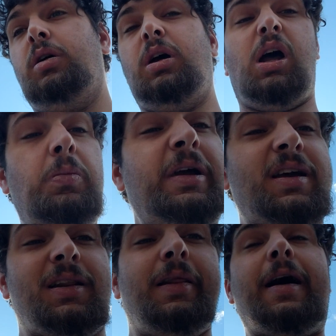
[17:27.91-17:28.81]
I weigh
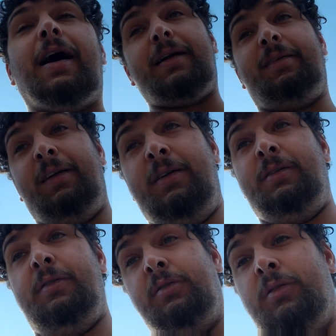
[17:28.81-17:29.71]
a lot
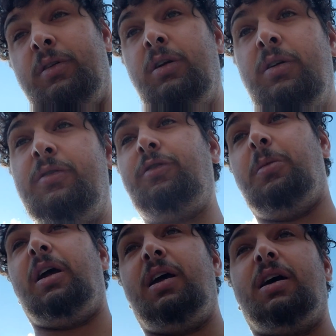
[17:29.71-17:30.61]
for
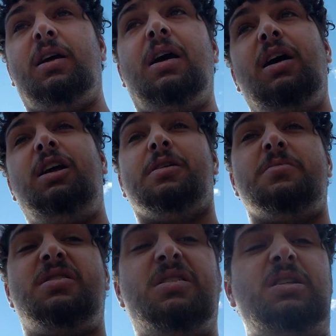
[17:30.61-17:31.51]
my height. I am
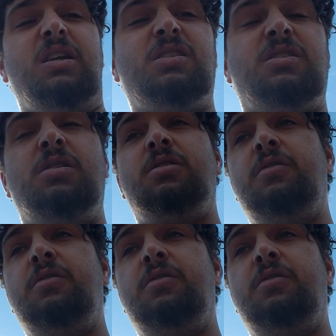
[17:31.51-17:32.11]
6'3".